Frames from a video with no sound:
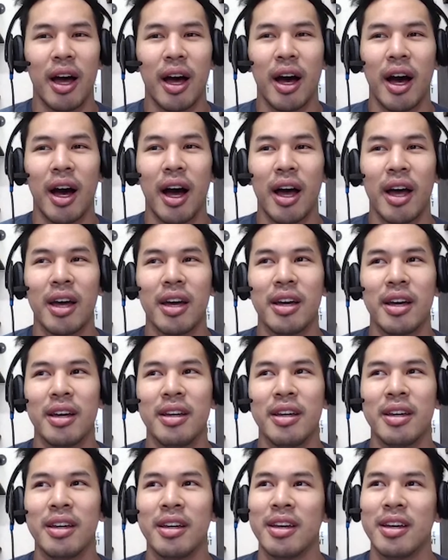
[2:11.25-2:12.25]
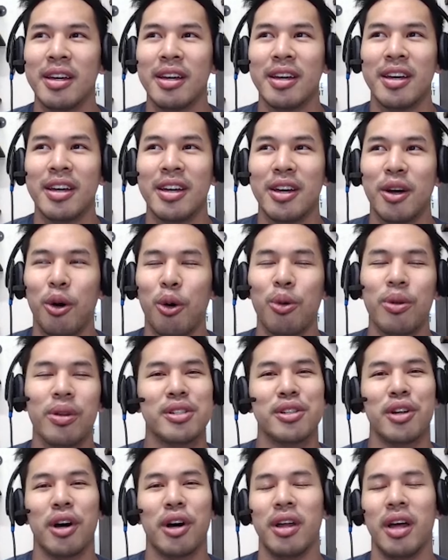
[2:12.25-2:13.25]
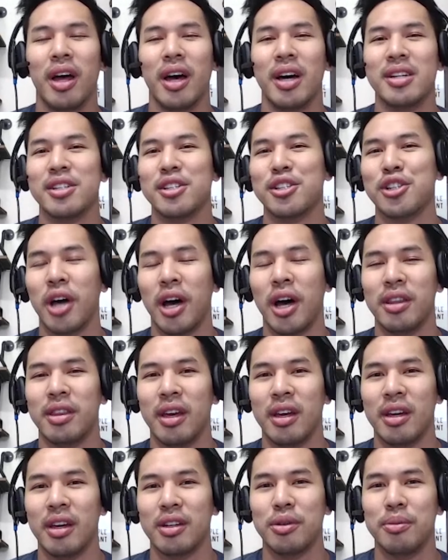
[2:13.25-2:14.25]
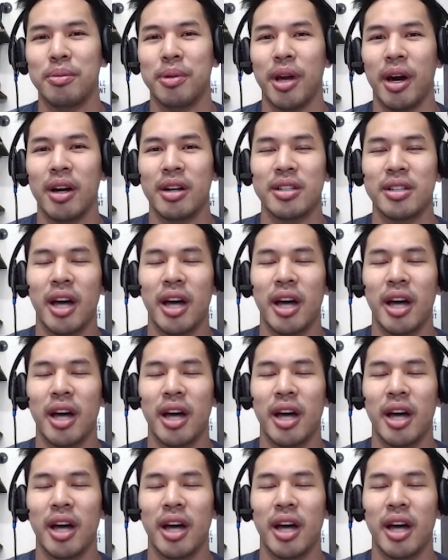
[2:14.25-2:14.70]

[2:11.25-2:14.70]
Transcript: I only saw it as a side thing, to be honest.